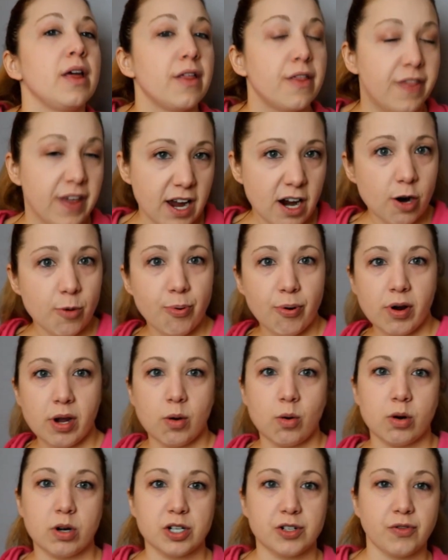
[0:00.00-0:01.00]
Their
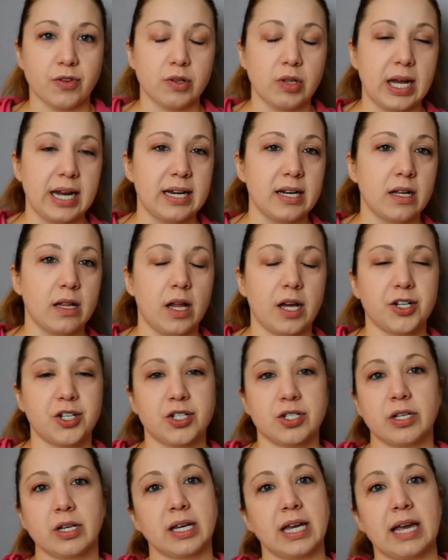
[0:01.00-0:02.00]
pre-orders for Lightning
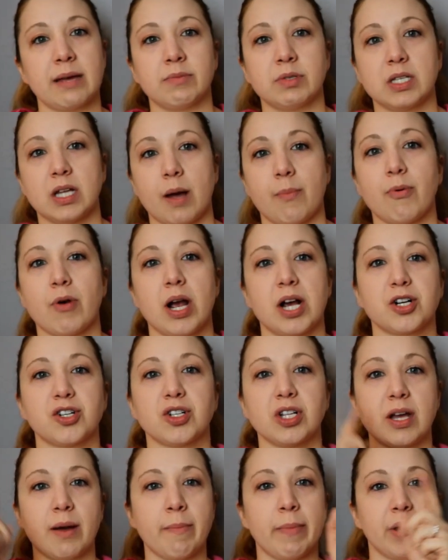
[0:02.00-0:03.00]
Collections on GameStop are
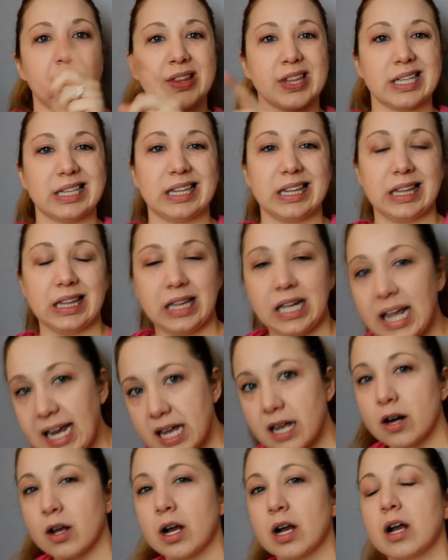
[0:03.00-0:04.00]
actually a month
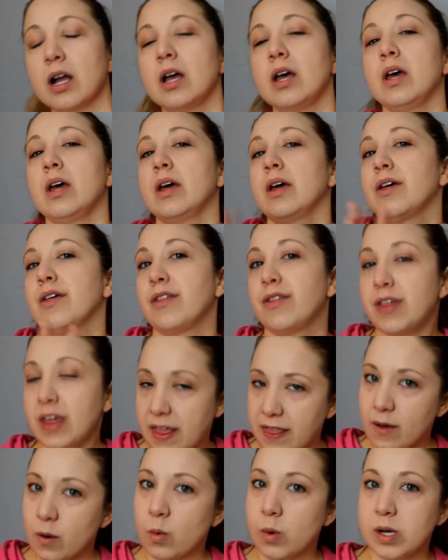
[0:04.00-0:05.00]
later
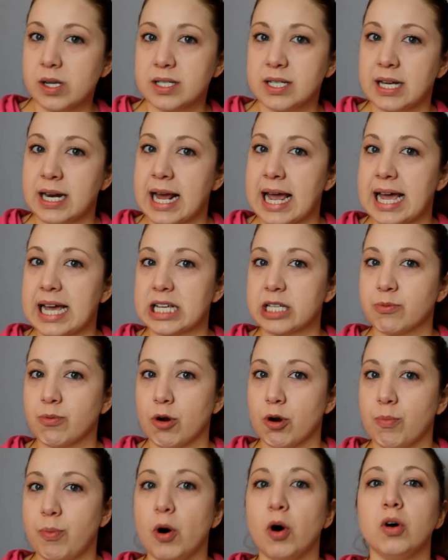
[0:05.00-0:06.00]
than the ones on
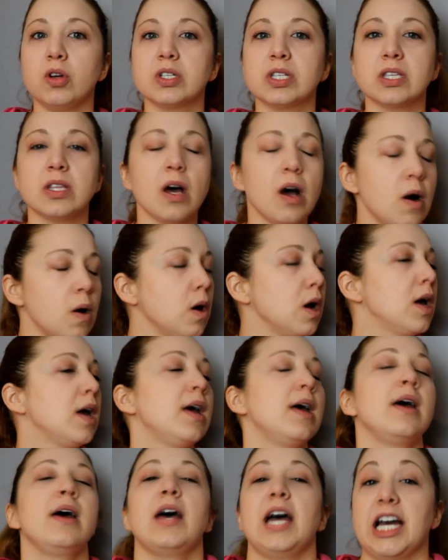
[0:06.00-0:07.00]
Hasbro Pulse, though.
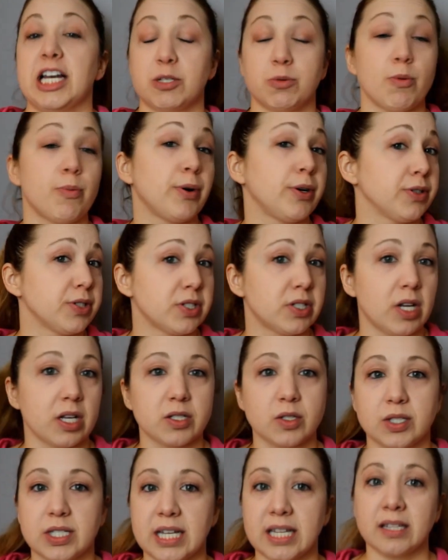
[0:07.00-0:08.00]
Hasbro Pulse is
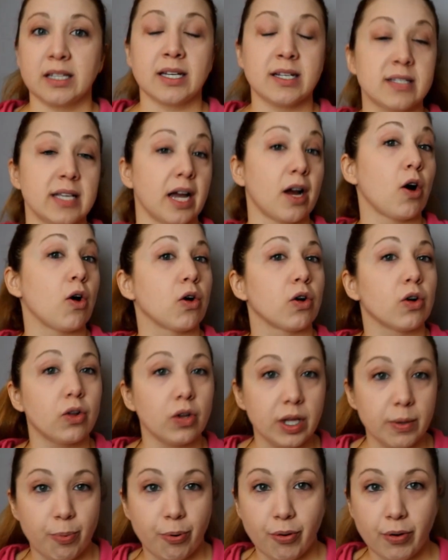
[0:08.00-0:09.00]
also saying things like
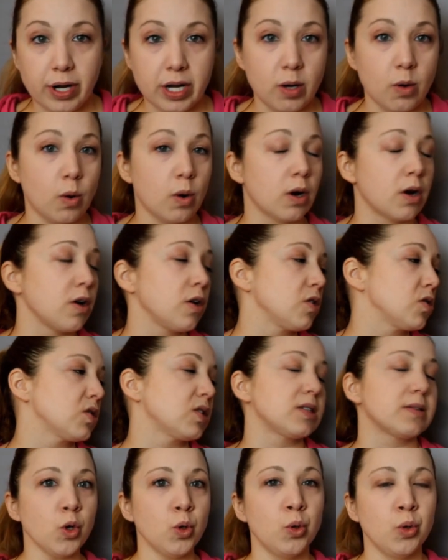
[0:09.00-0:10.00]
early
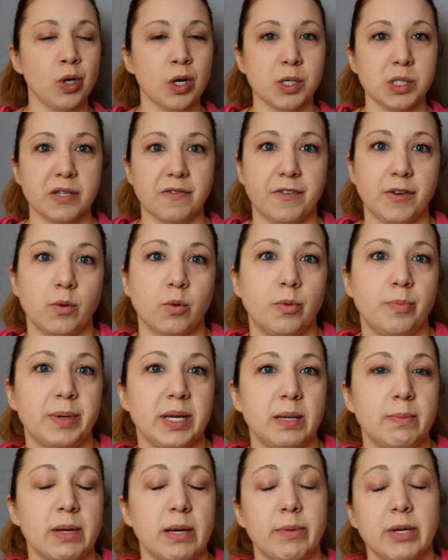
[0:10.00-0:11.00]
pre-orders. Who knows if it will
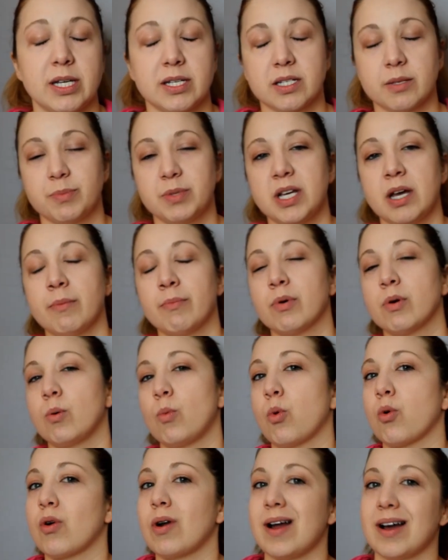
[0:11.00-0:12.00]
be maybe a September
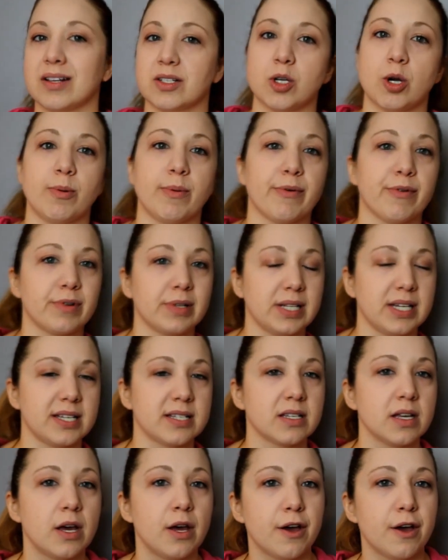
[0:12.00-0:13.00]
or an October
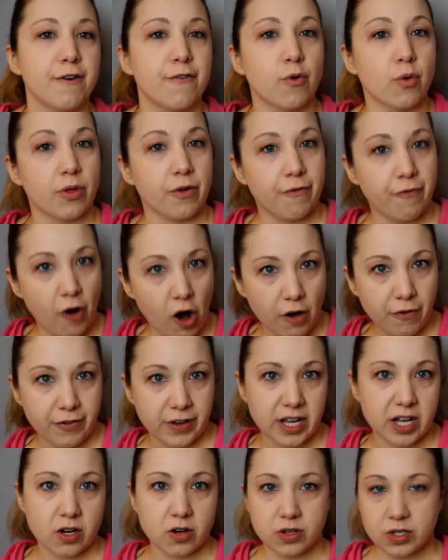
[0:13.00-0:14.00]
release for the fall
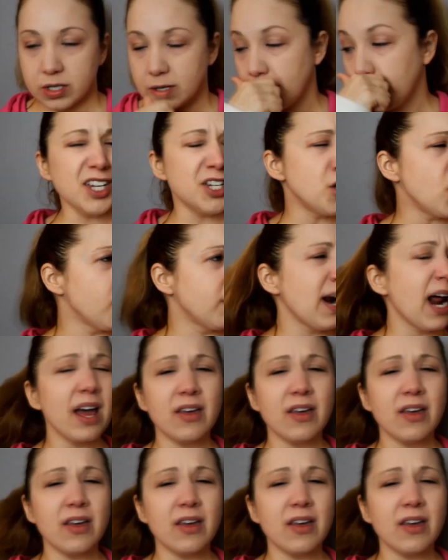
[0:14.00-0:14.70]
figures. You know, but